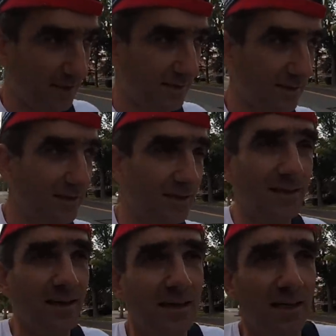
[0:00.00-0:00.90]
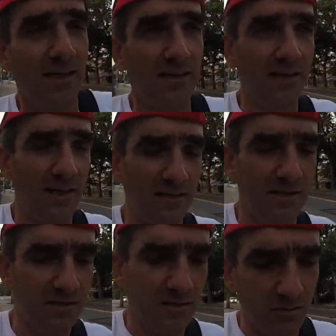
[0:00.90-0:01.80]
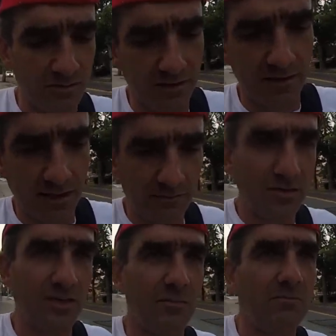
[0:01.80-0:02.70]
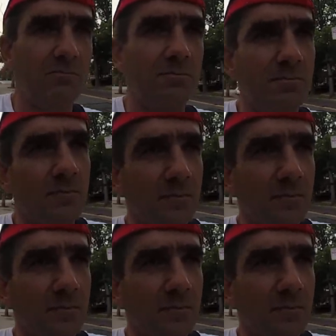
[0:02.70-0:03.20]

and it could give you some